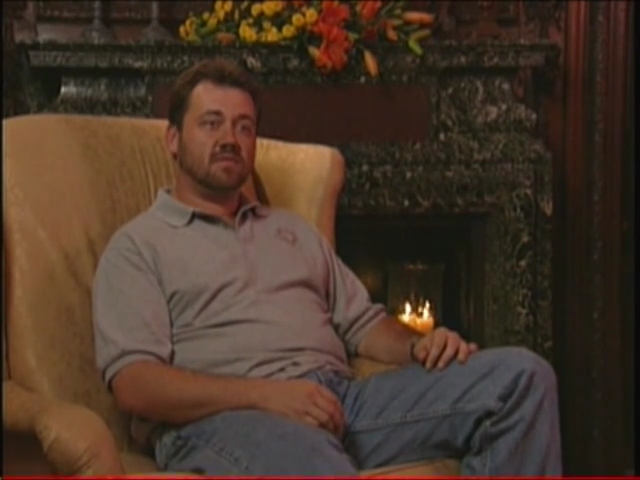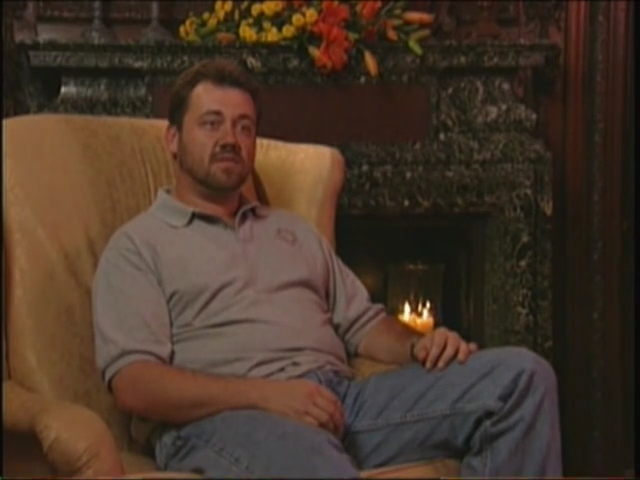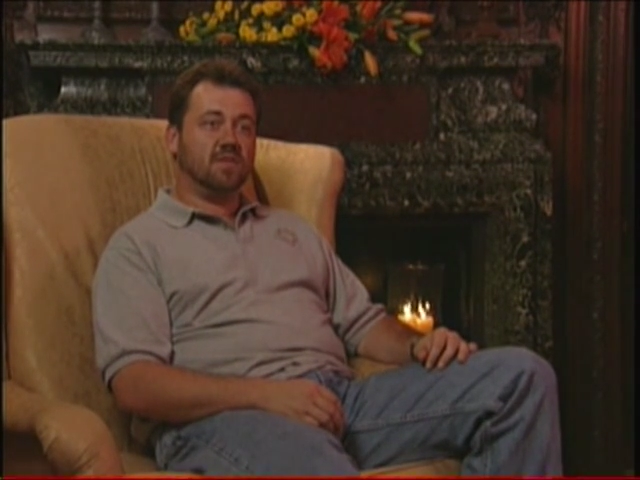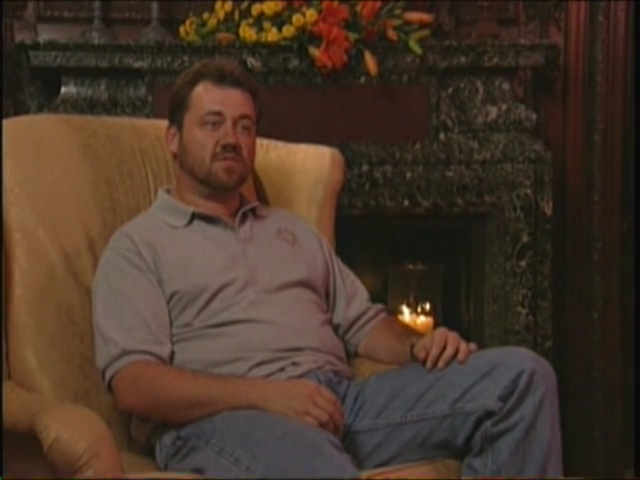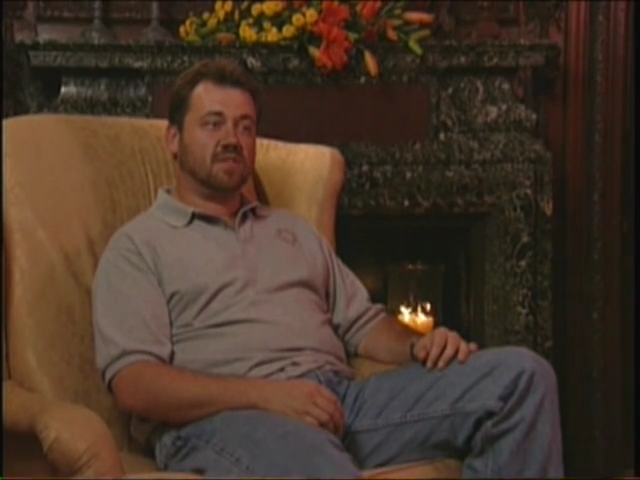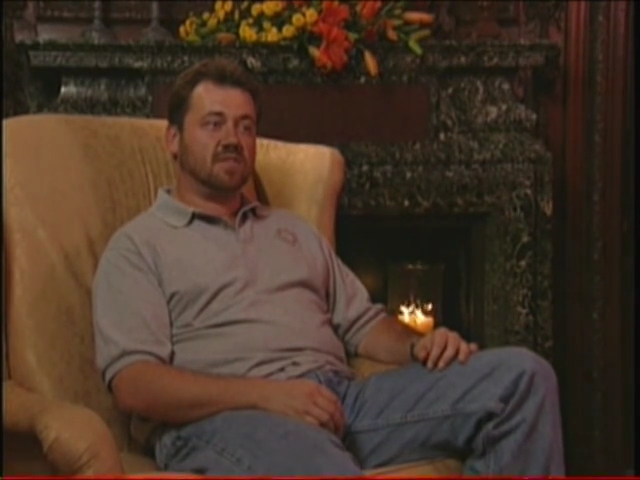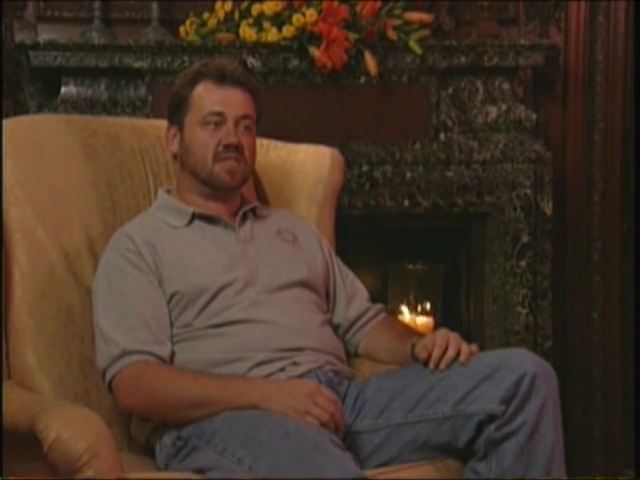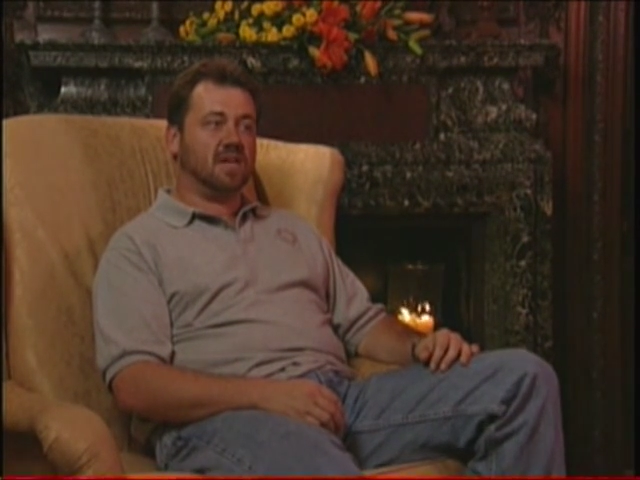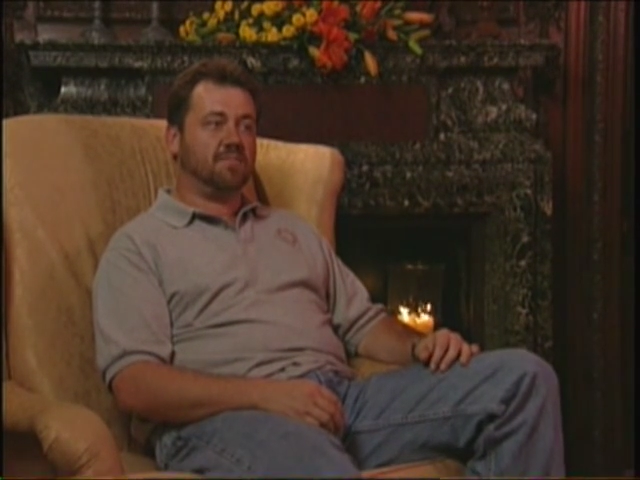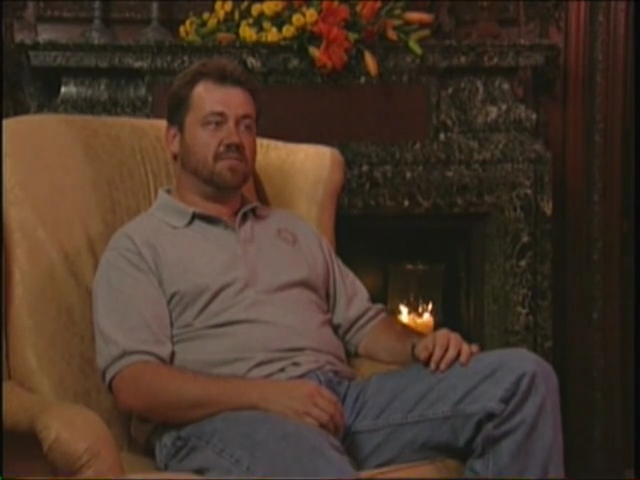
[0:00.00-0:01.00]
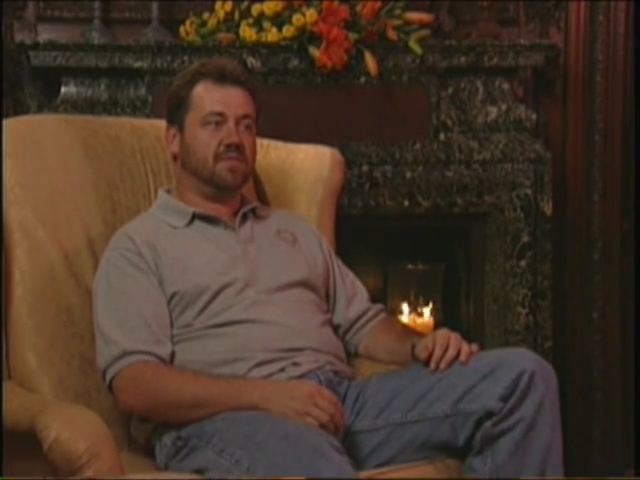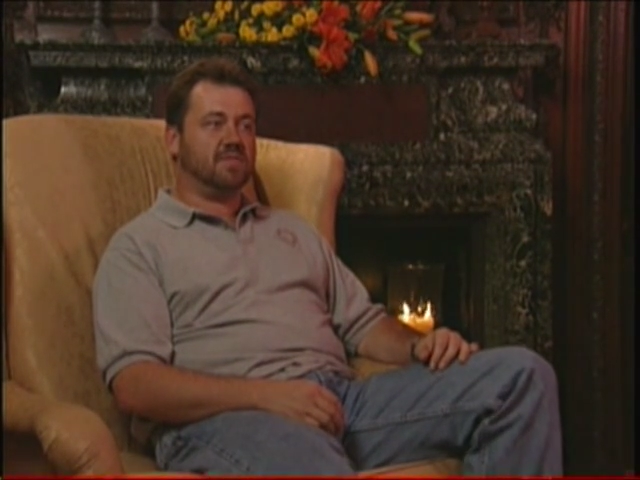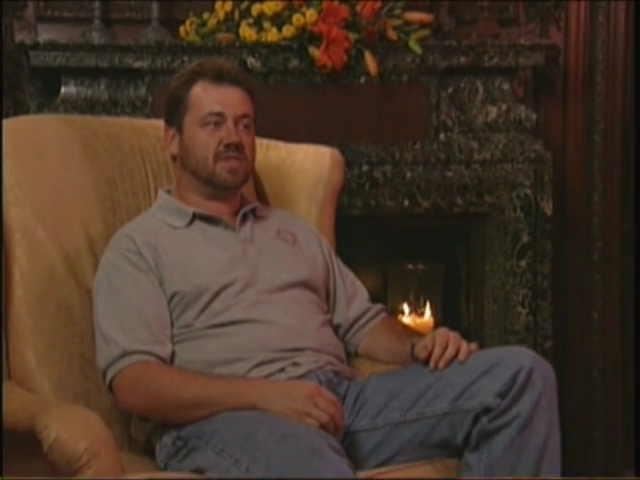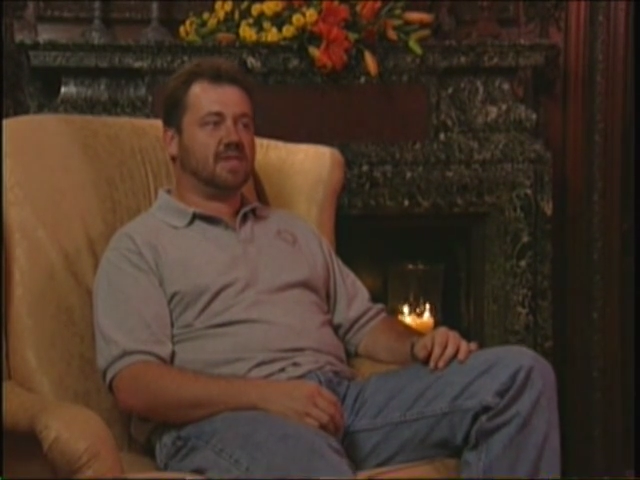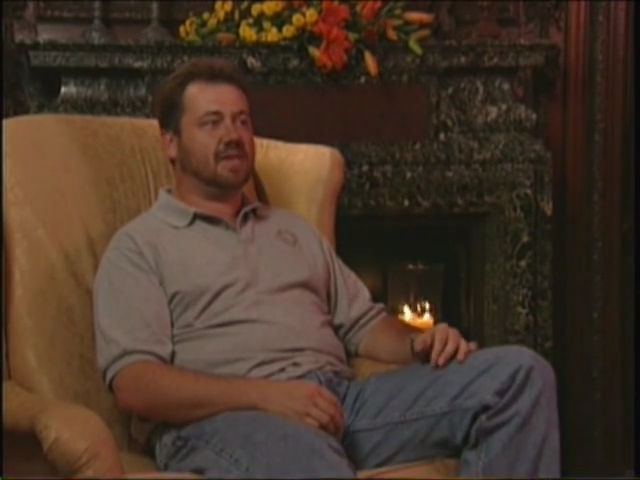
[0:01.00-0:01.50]
you know, to this type of
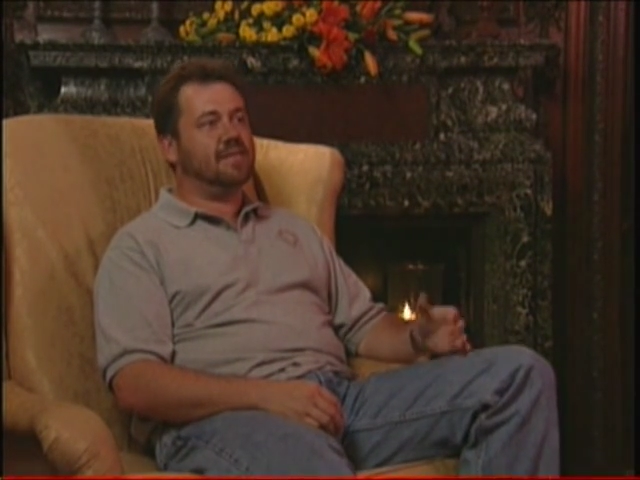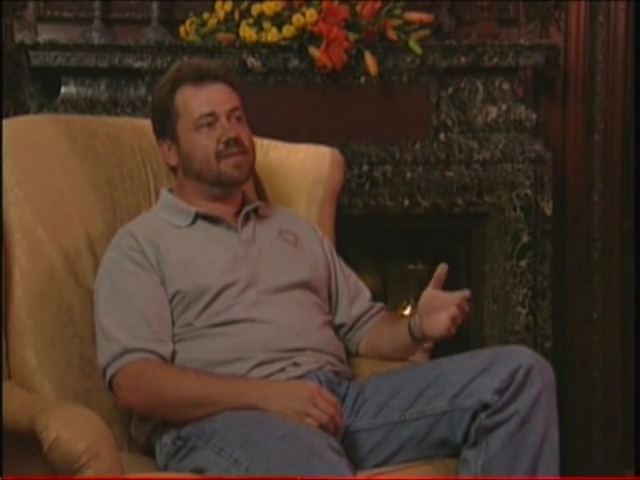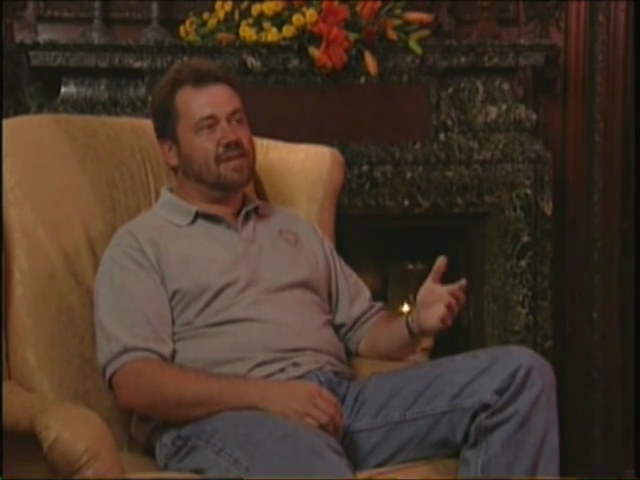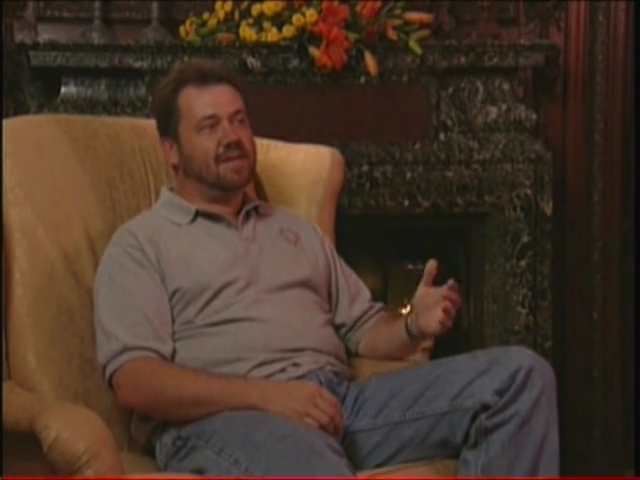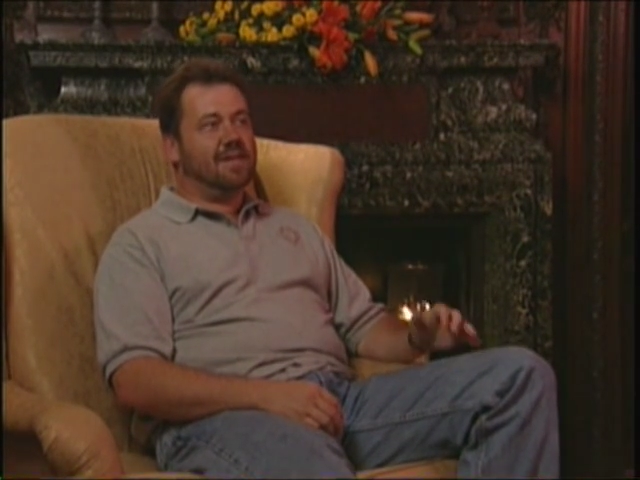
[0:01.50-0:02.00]
music. And